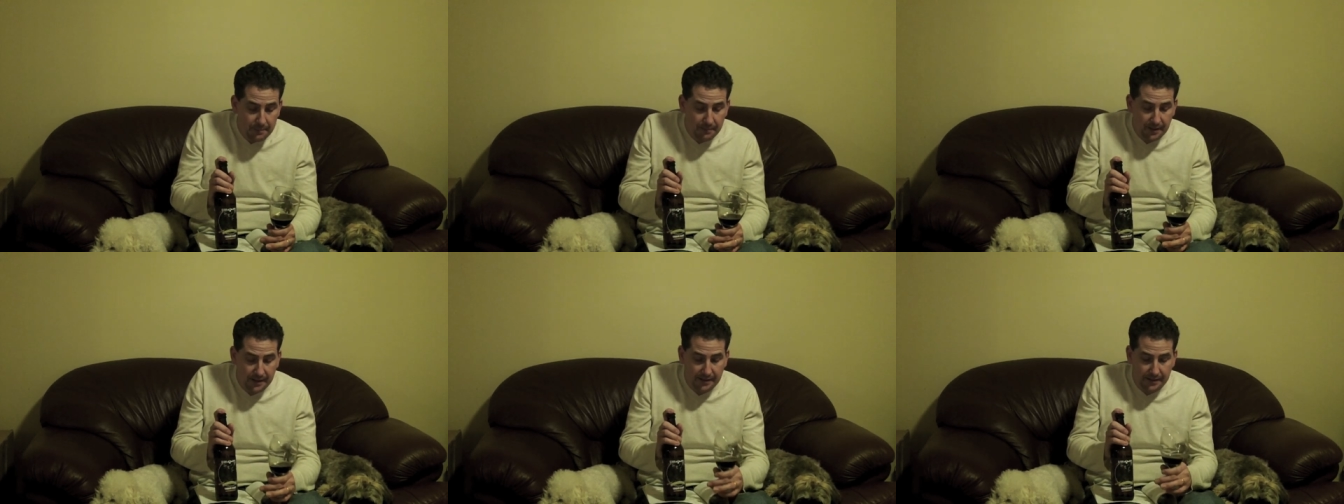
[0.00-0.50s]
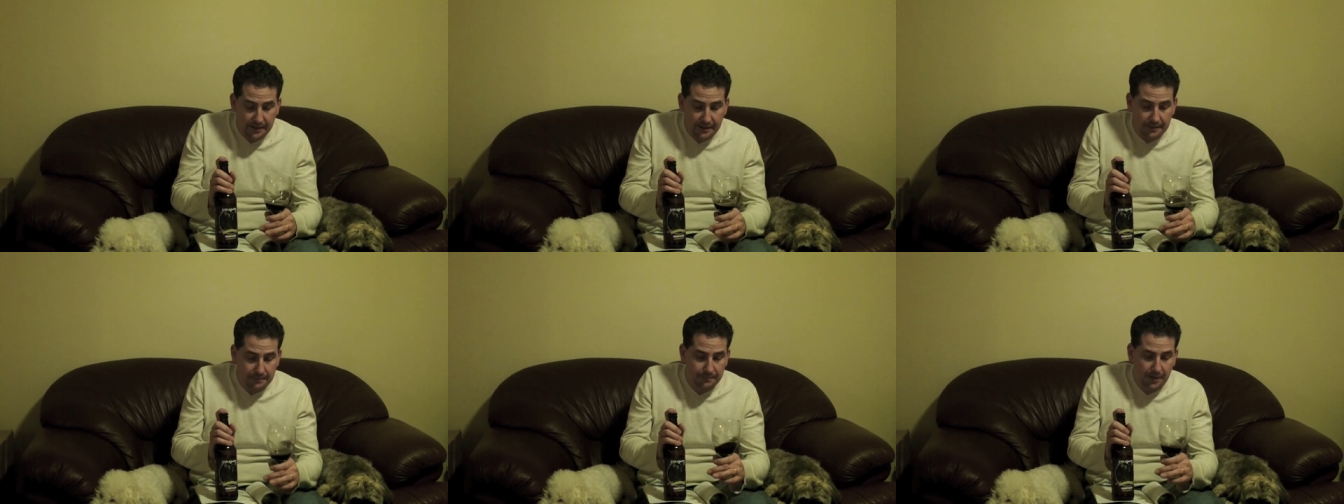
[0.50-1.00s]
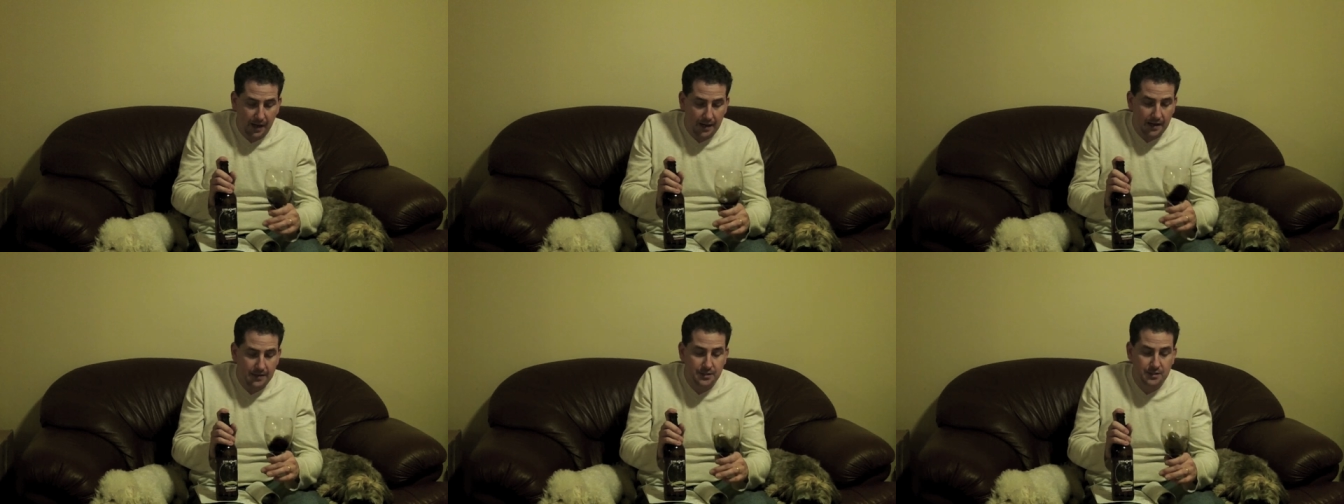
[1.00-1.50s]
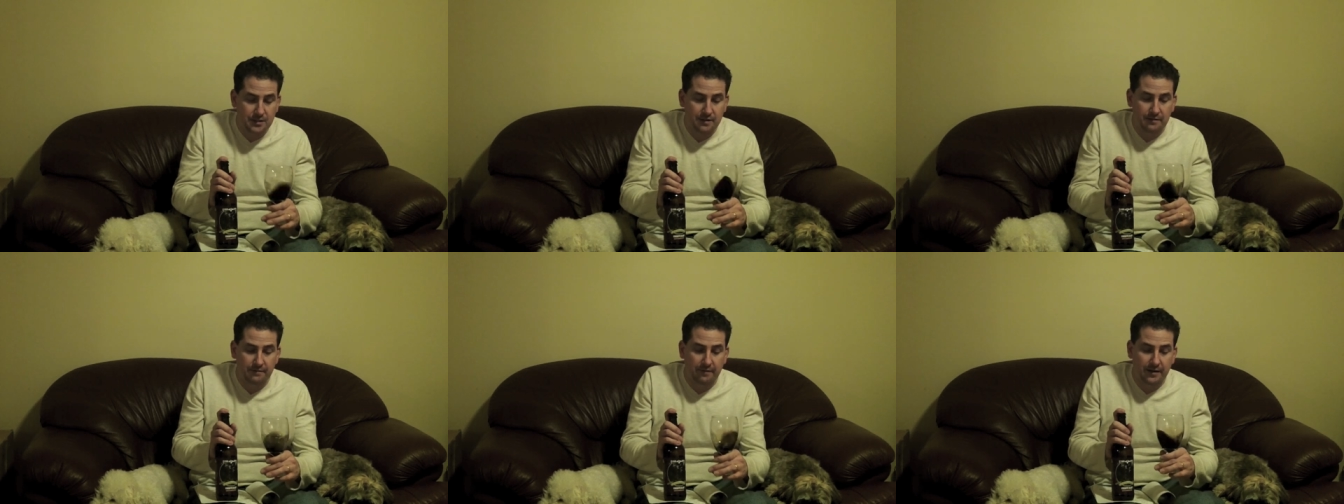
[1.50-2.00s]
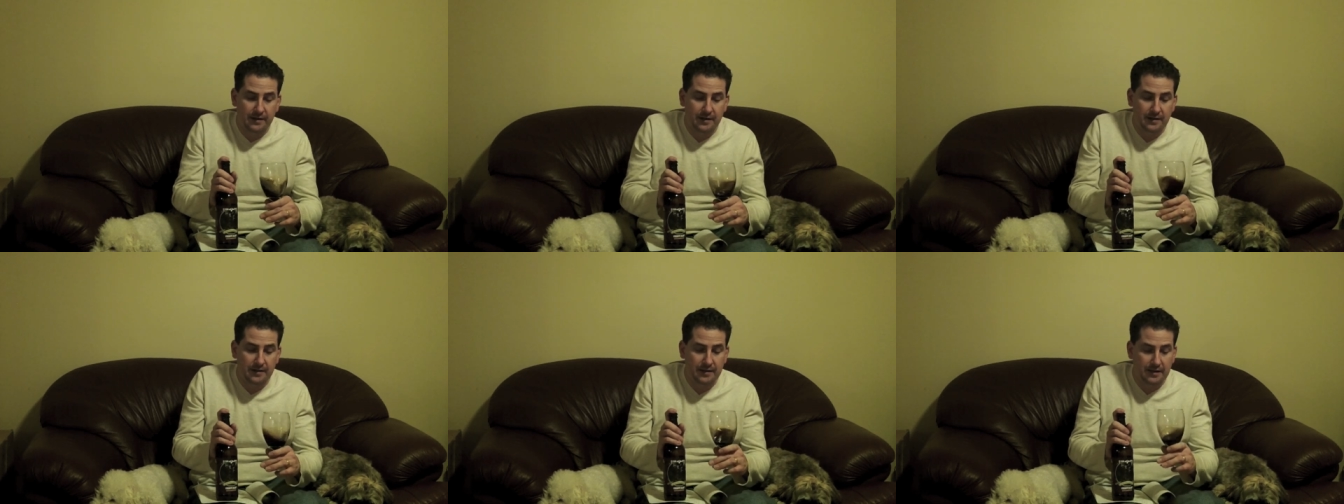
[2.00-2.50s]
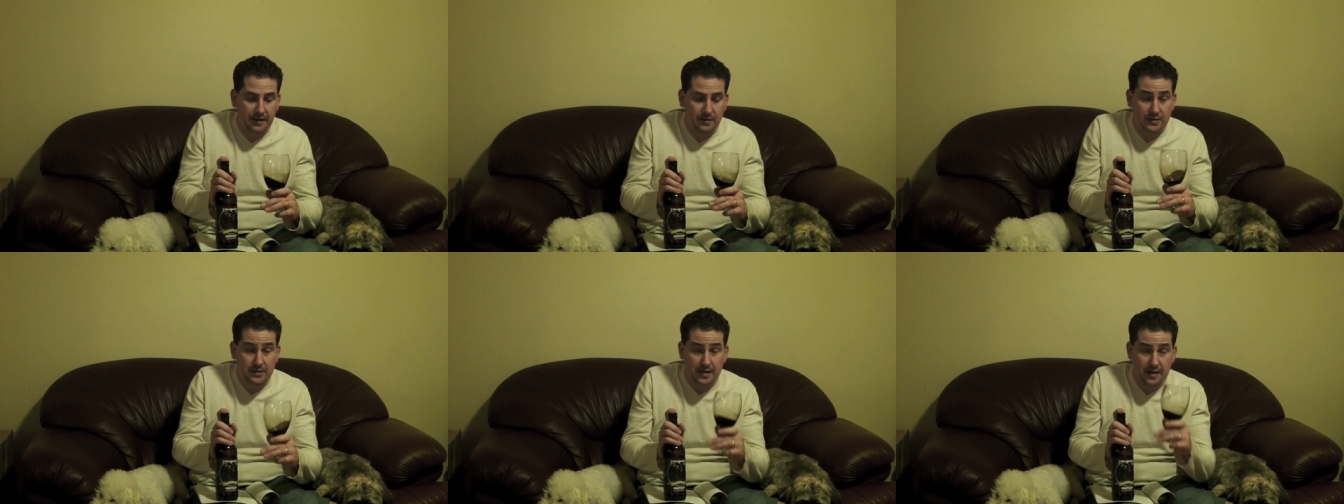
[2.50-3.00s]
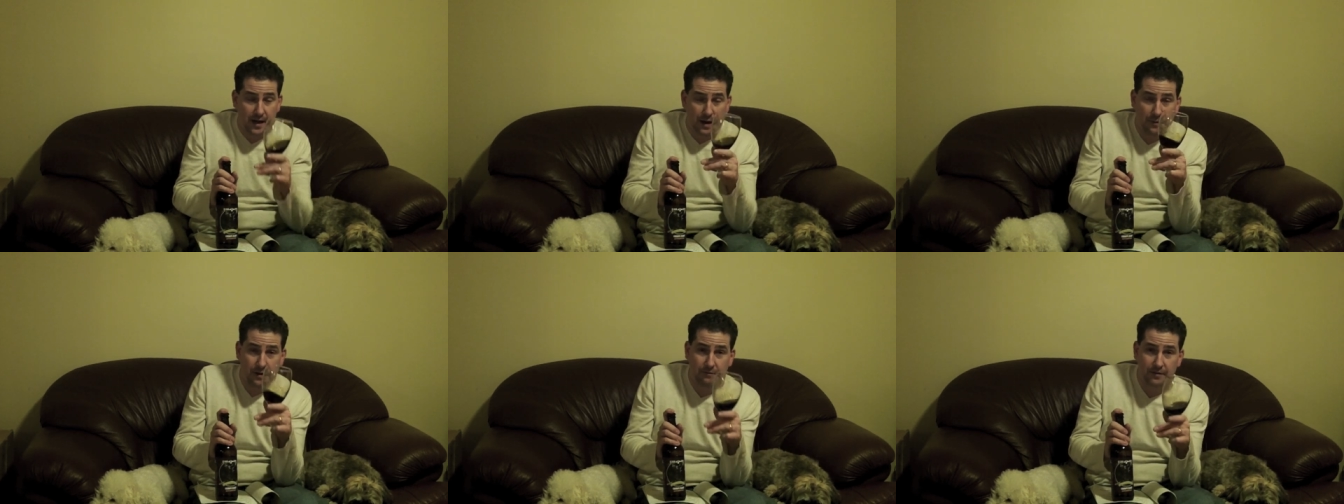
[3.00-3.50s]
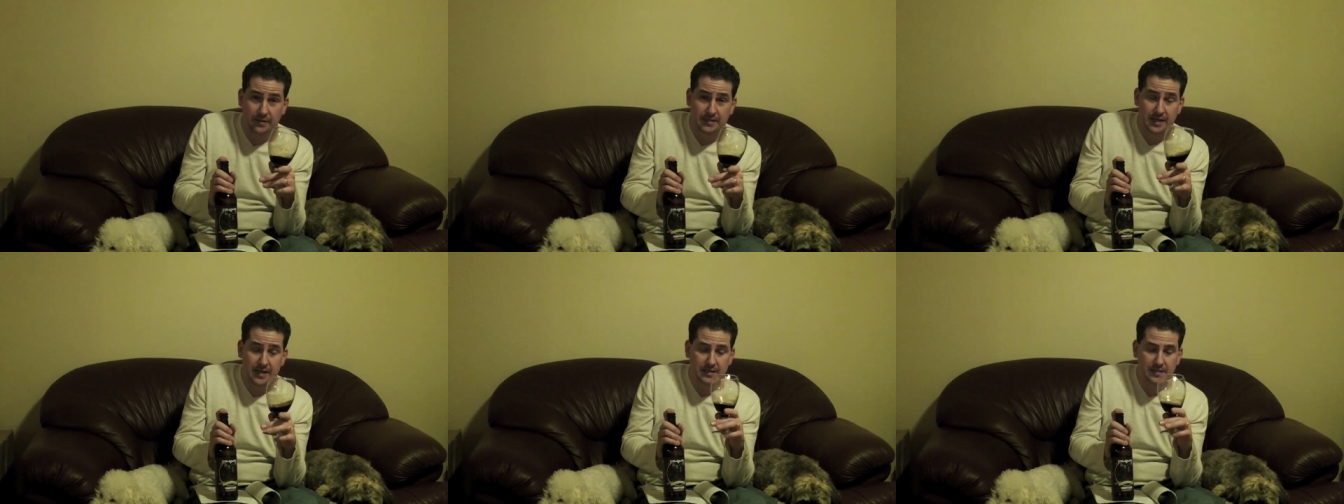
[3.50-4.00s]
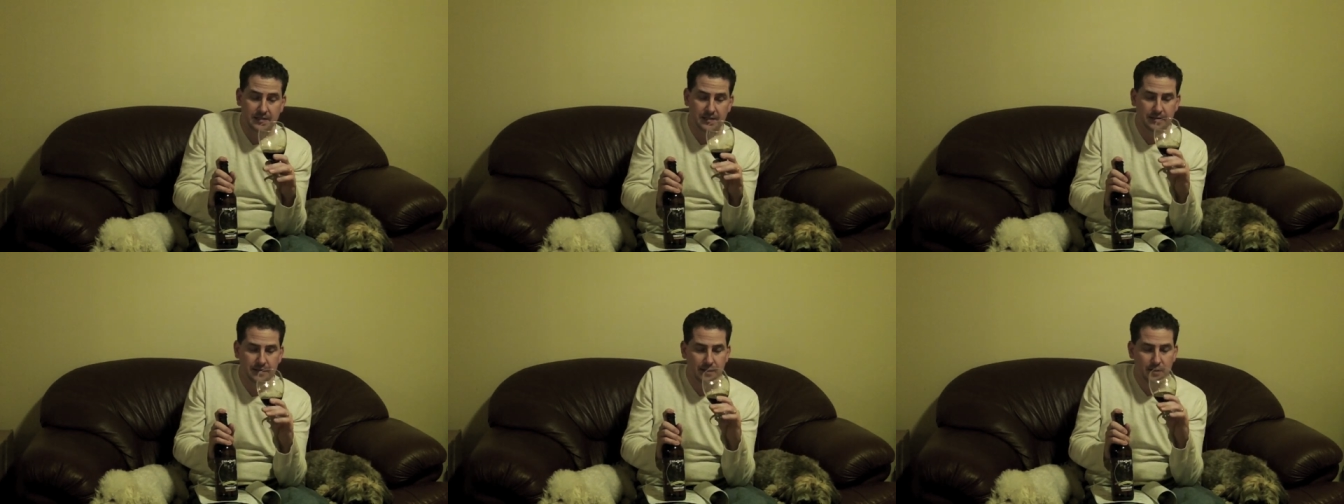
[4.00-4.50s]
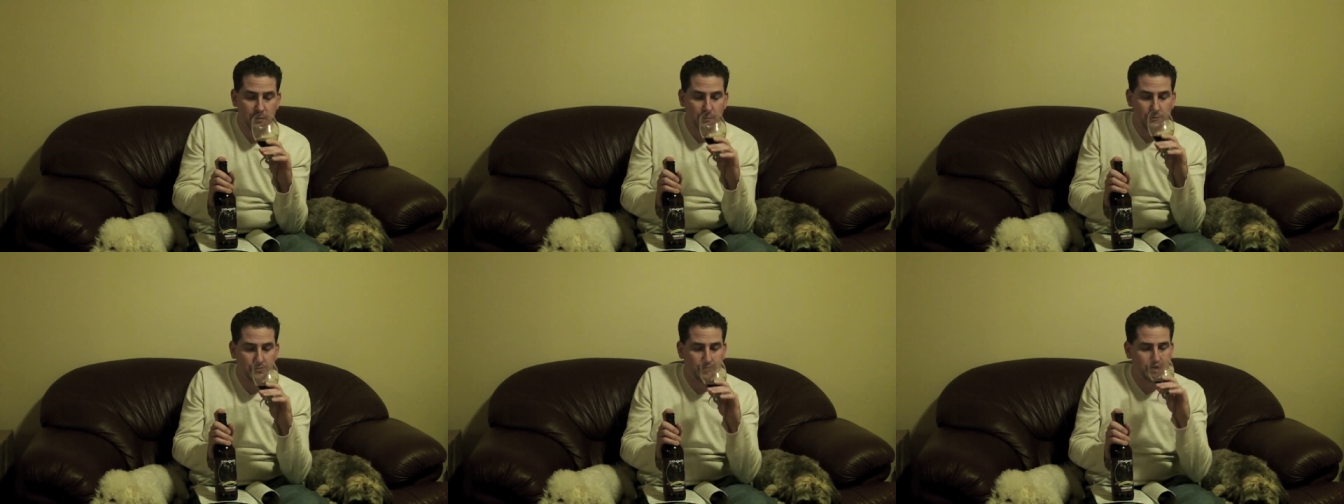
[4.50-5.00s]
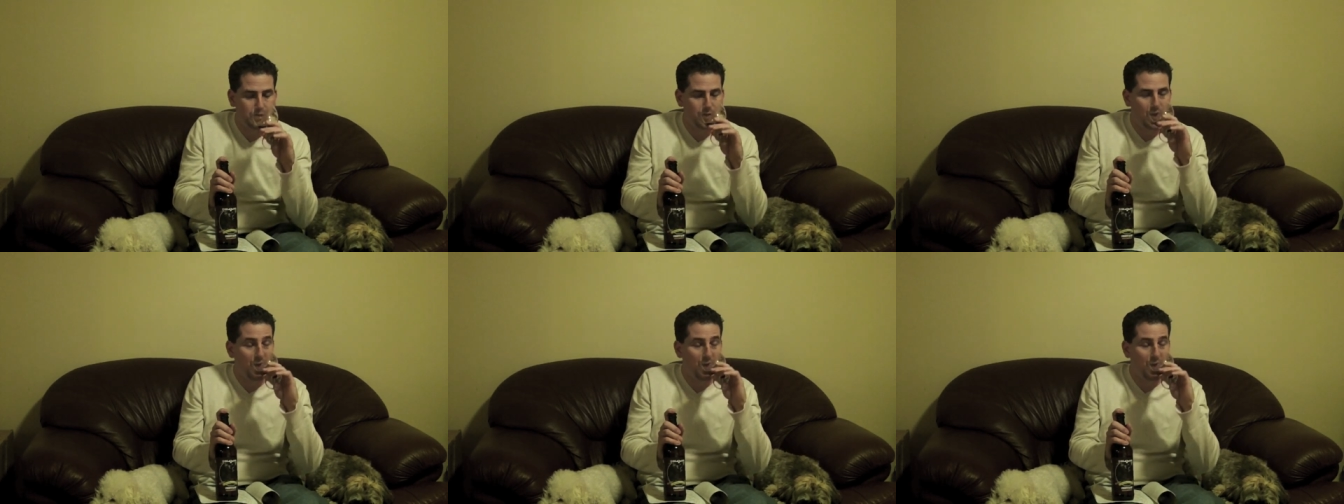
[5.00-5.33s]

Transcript: But I just couldn't find anything else. However, the taste, which was,